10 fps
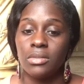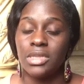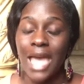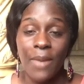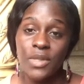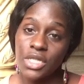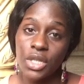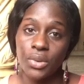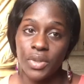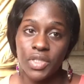tap into
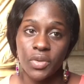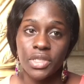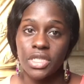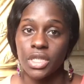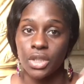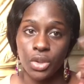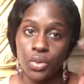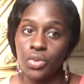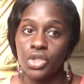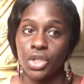your resources and
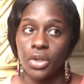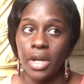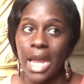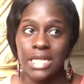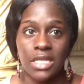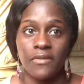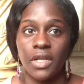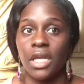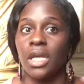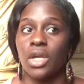use your
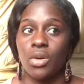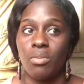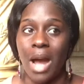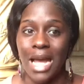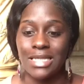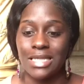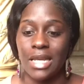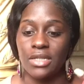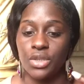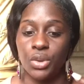creativity and your
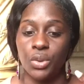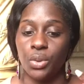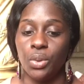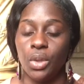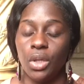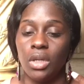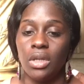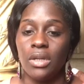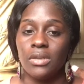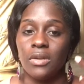mindset to
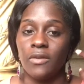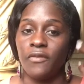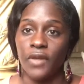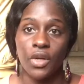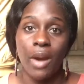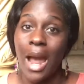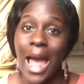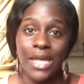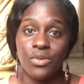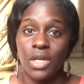figure out how
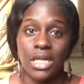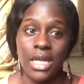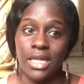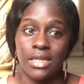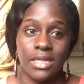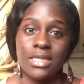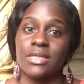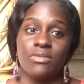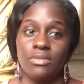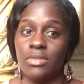you can get this
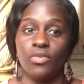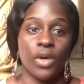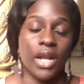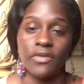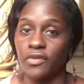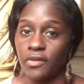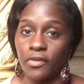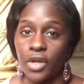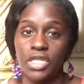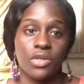whatever for
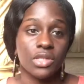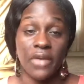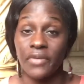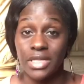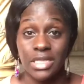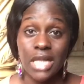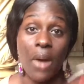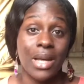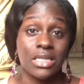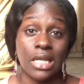free. So say for instance how
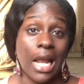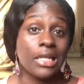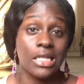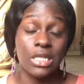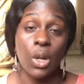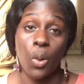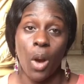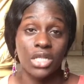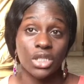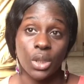I said I need to go
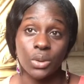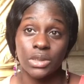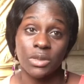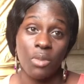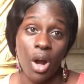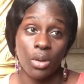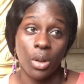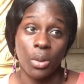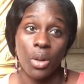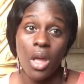wash clothes
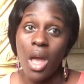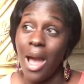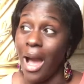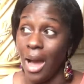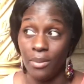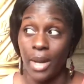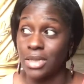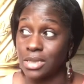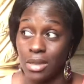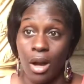tomorrow. I'm
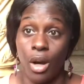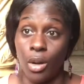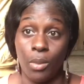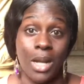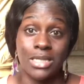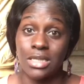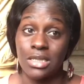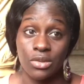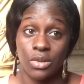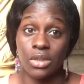about to call my
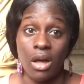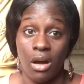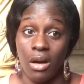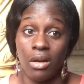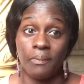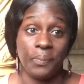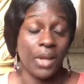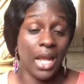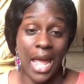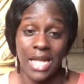sister-in-law
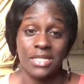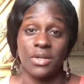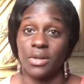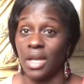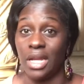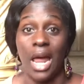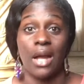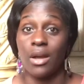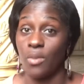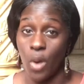and ask her, can I
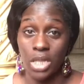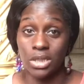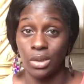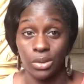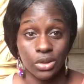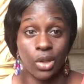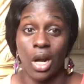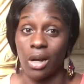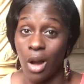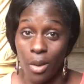come wash clothes? Or
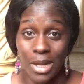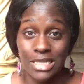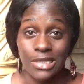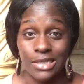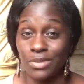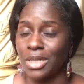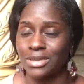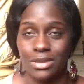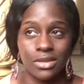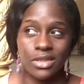I call my sister. My
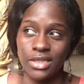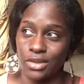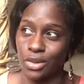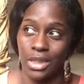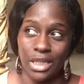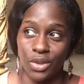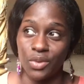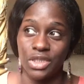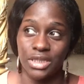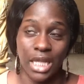sister stays in Orlando,
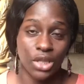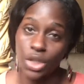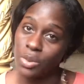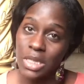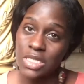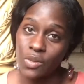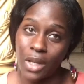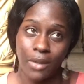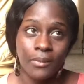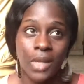which is like 30 minutes
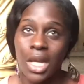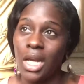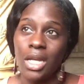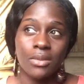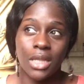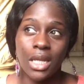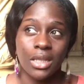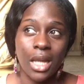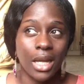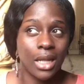away. And I'm thinking
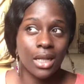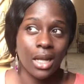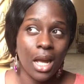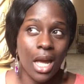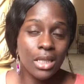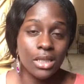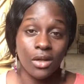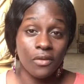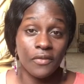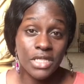like, I need to
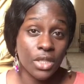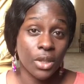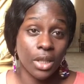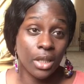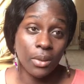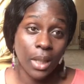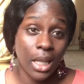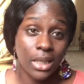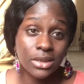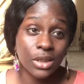go visit her
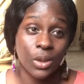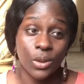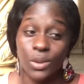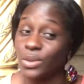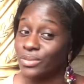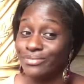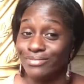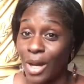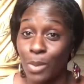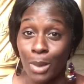anyway. So
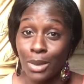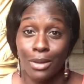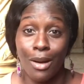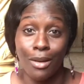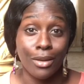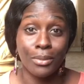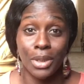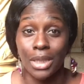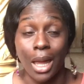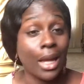I probably could call her and
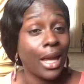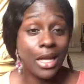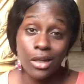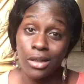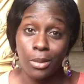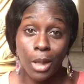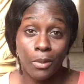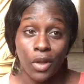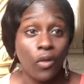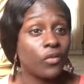be like, hey girl, I'm
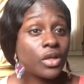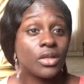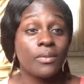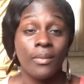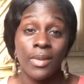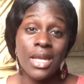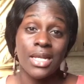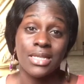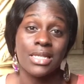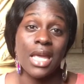coming over.
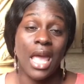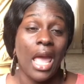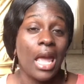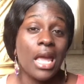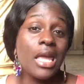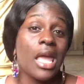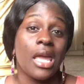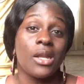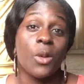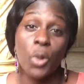Say hey,
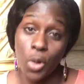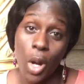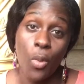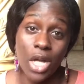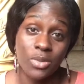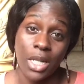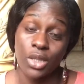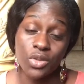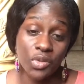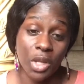and I'm going to come wash my
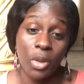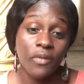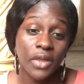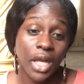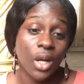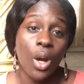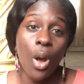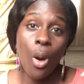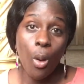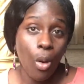clothes while I'm over there.
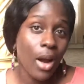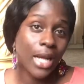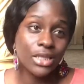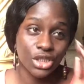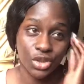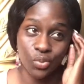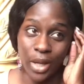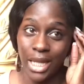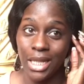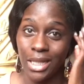Or I could just
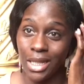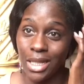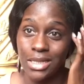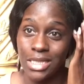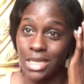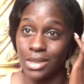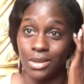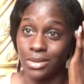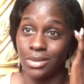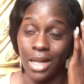wait
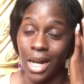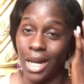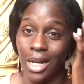until,